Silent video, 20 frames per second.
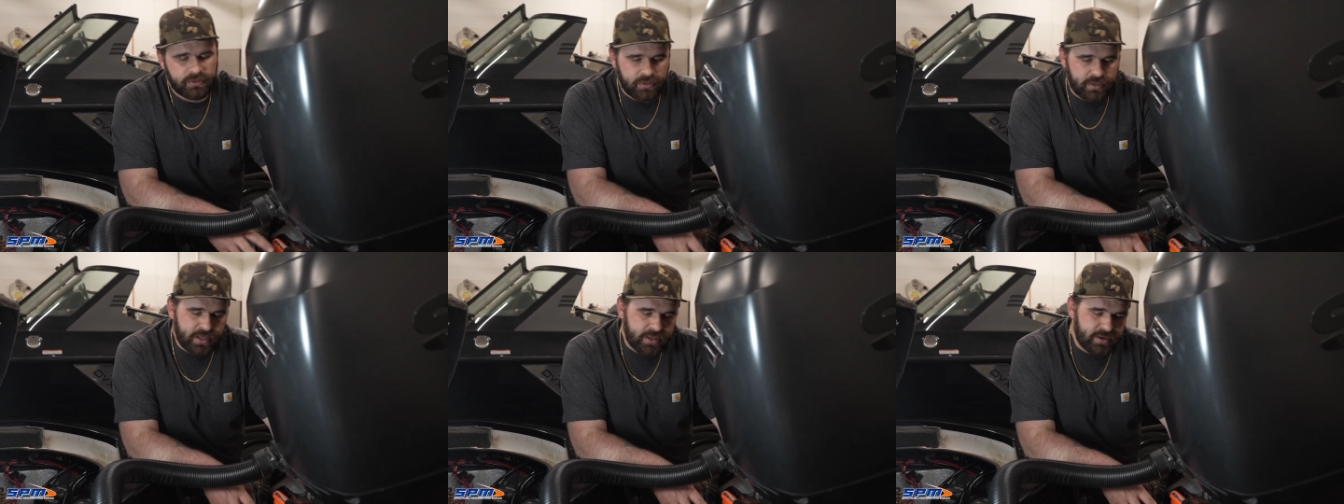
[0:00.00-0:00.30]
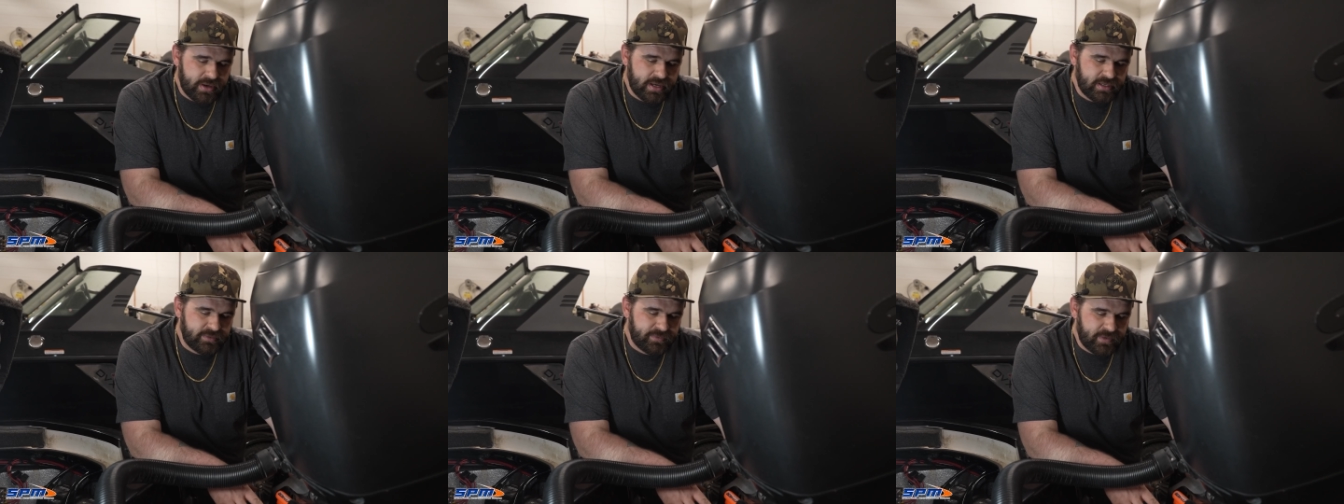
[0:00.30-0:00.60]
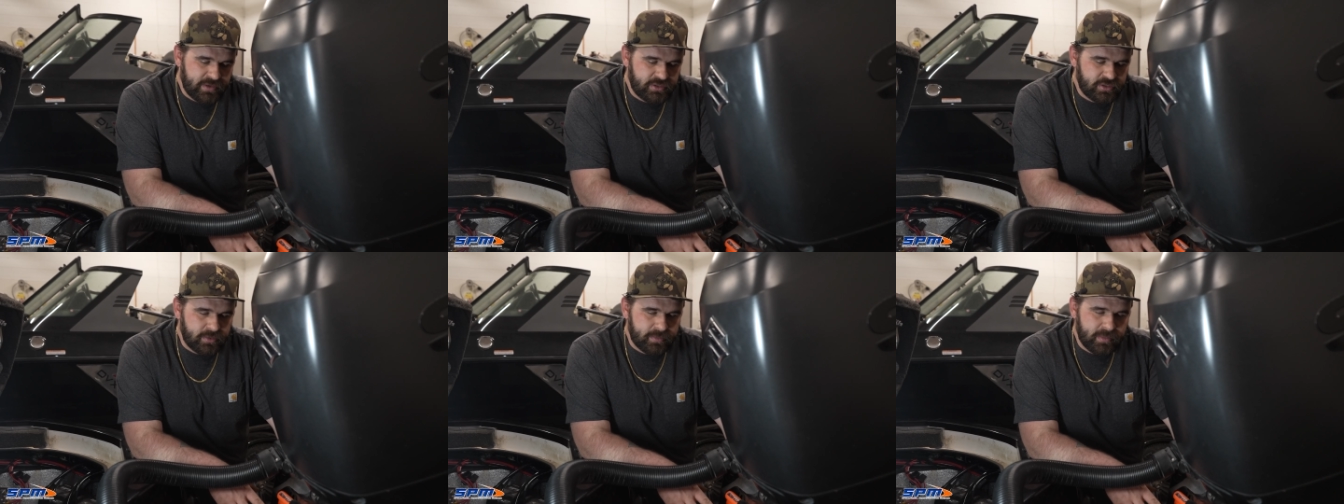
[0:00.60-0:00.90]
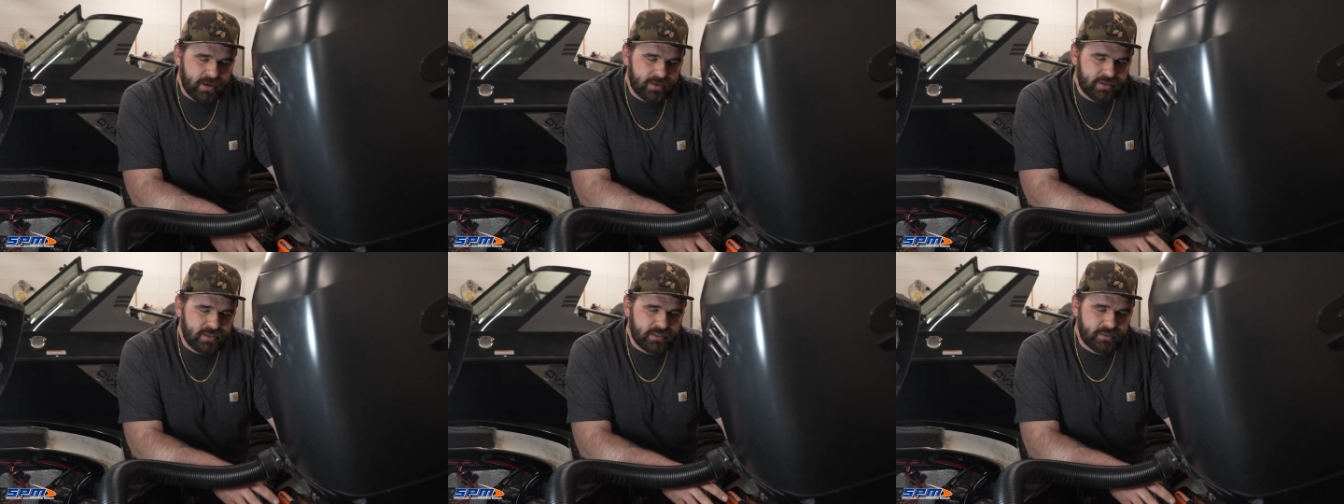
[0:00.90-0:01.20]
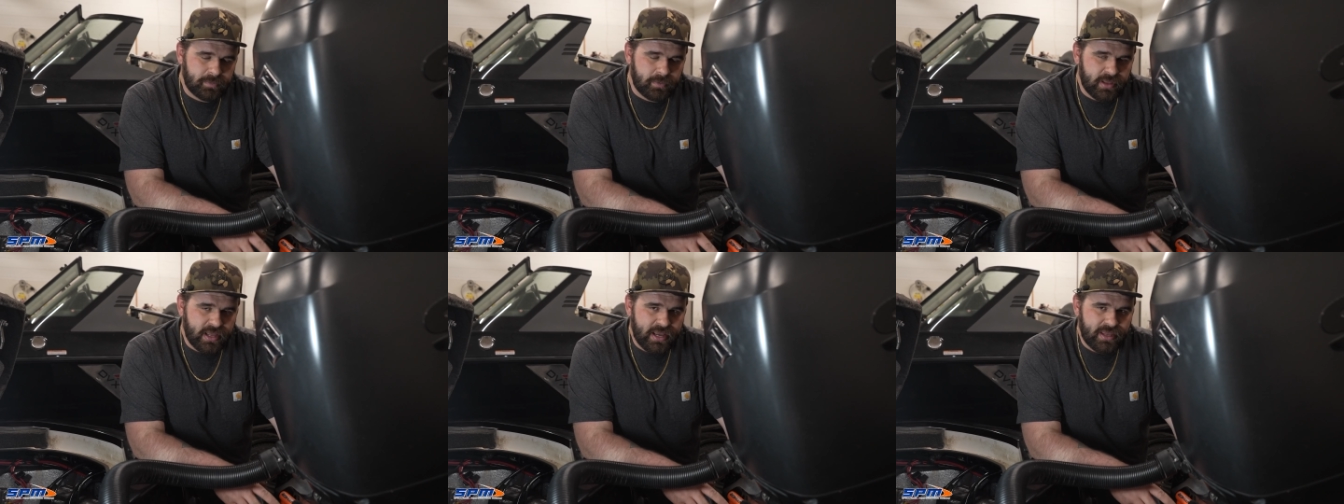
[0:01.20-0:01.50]
So another nice feature about this
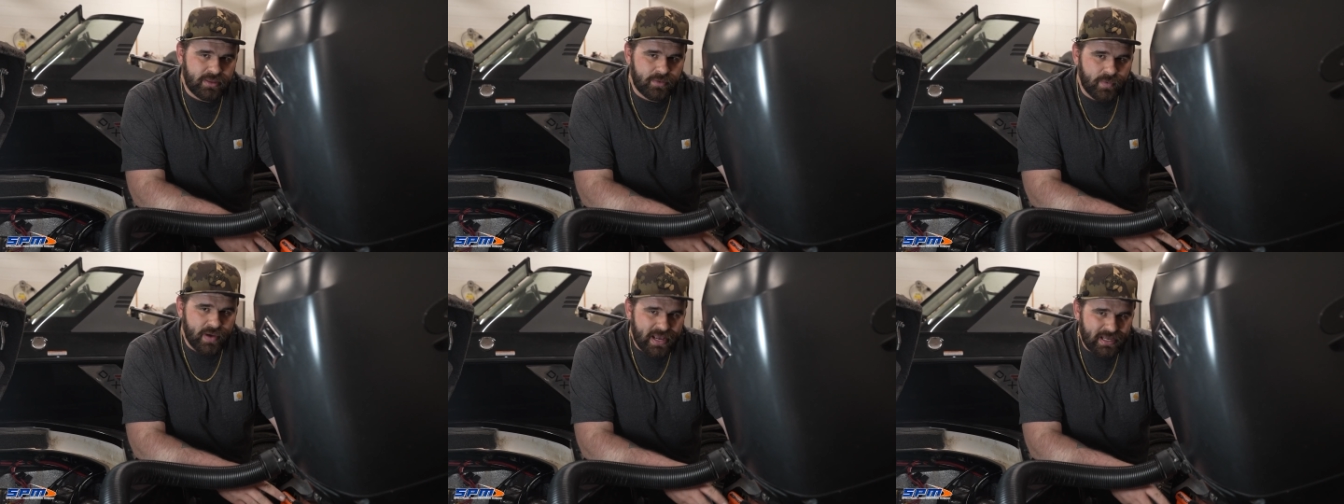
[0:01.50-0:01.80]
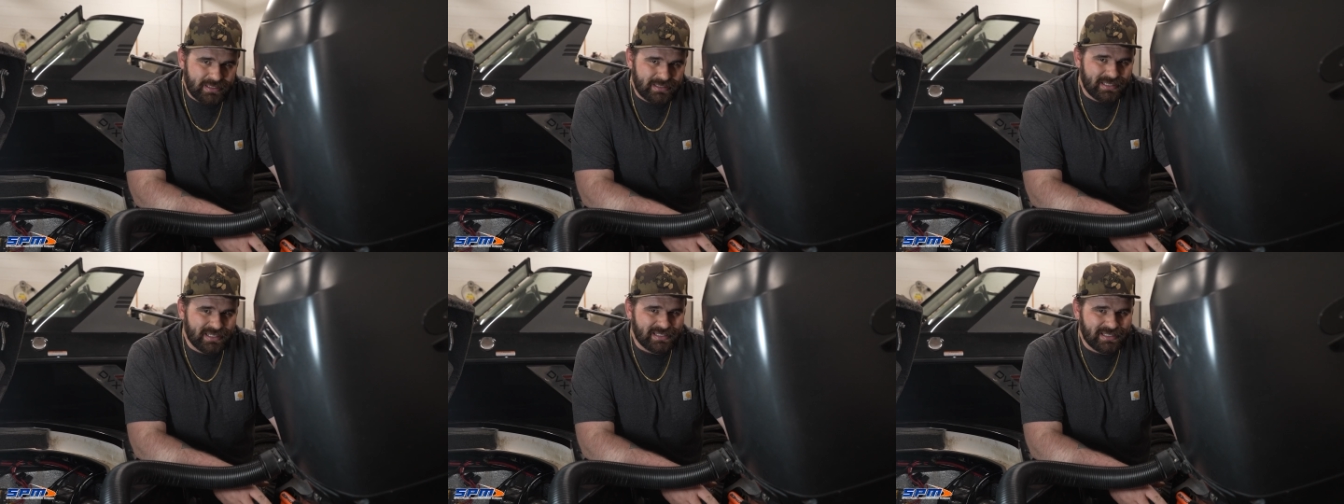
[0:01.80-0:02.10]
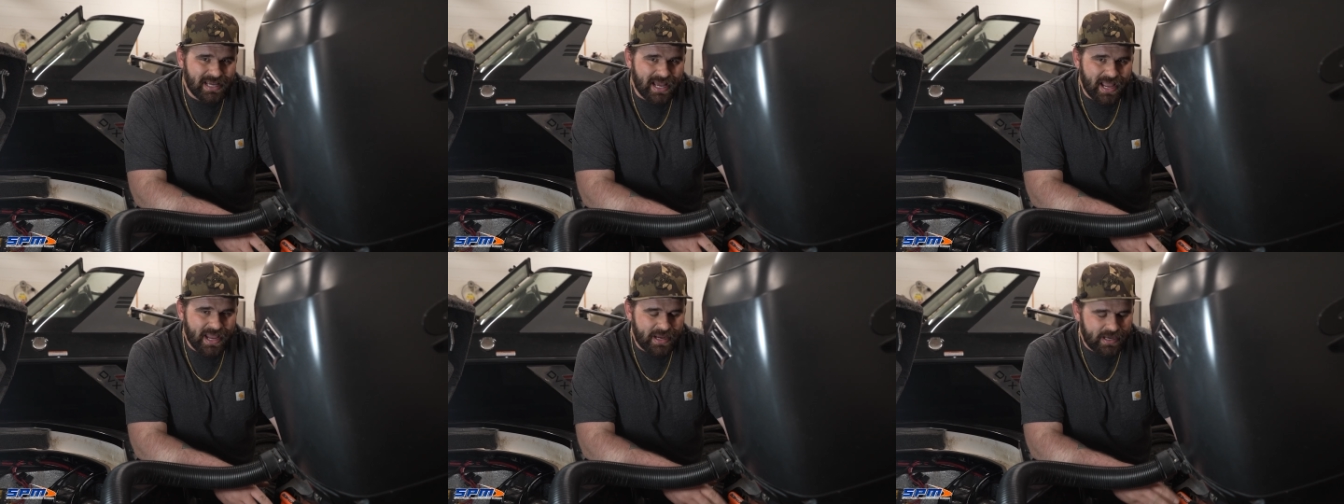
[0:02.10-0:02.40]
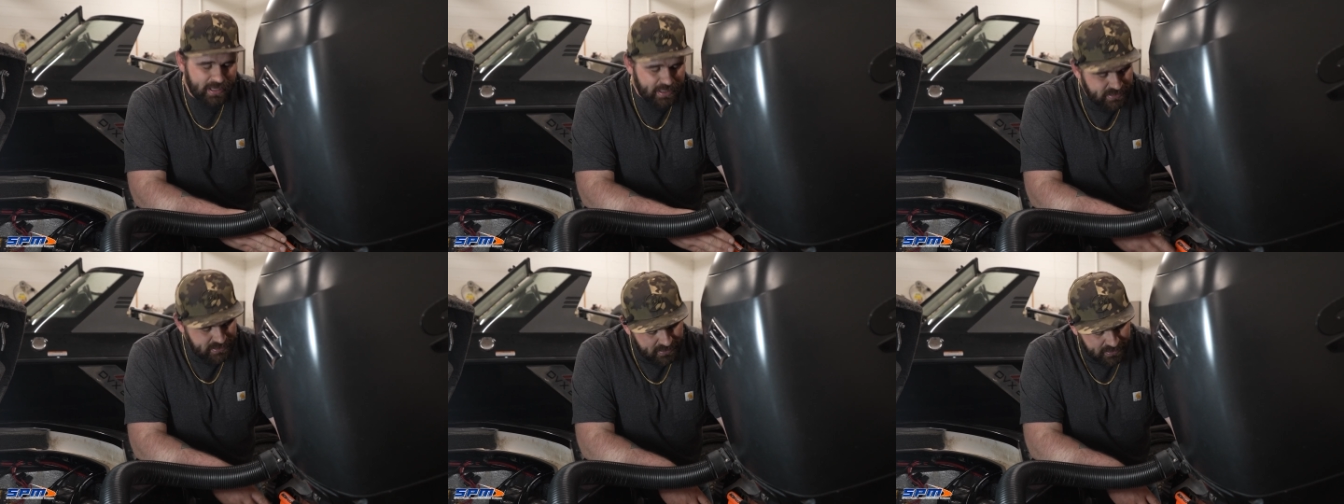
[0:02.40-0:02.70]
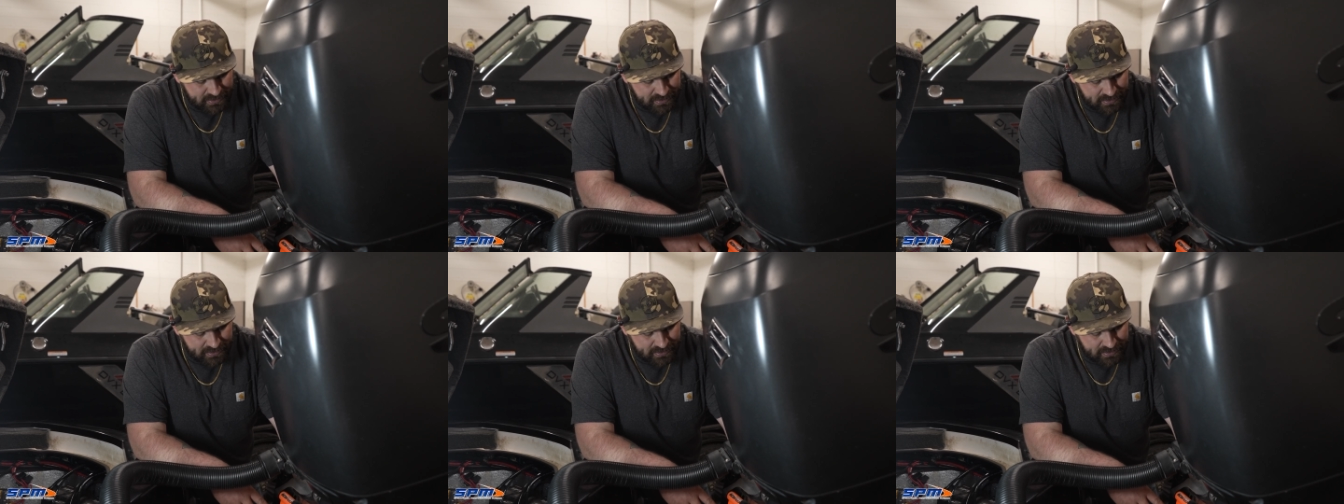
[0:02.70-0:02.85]
plate and the way it's designed is the